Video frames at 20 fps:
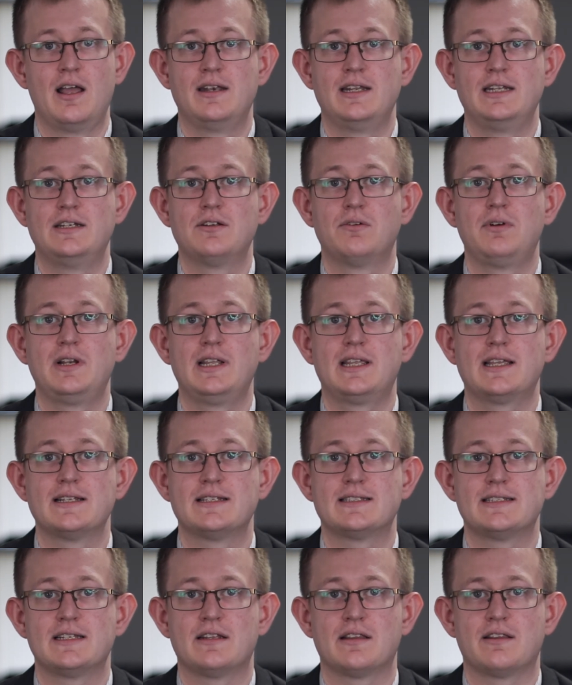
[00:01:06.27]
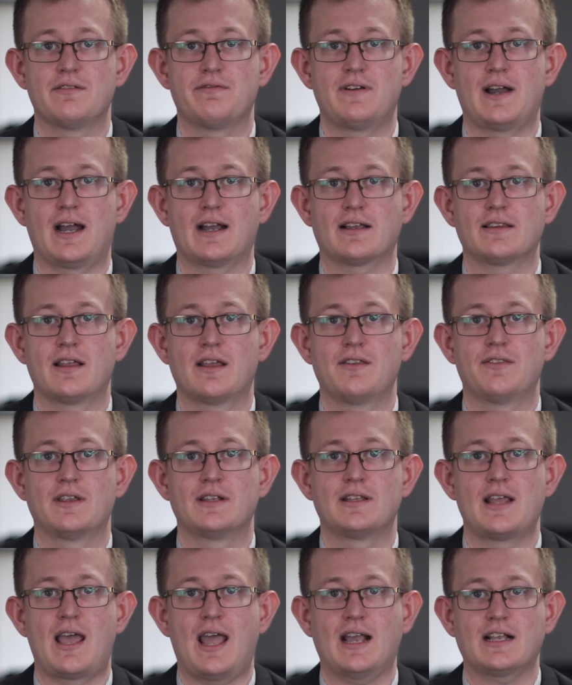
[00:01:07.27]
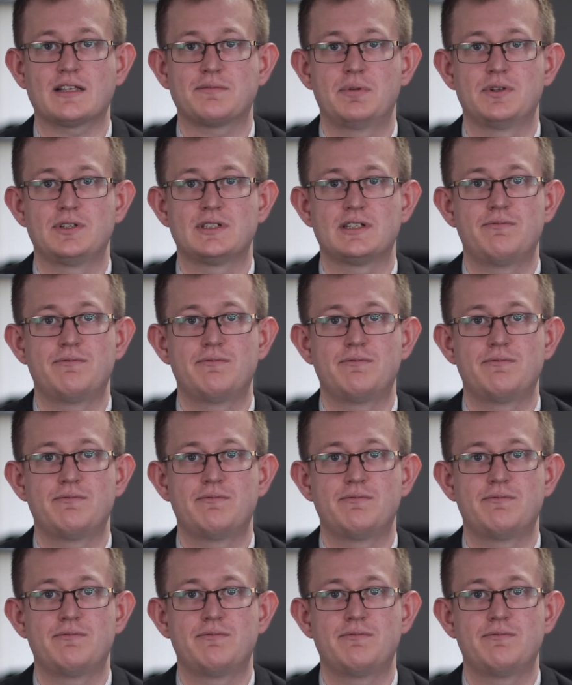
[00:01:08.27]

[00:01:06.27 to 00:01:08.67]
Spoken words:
need only consider the fact that experts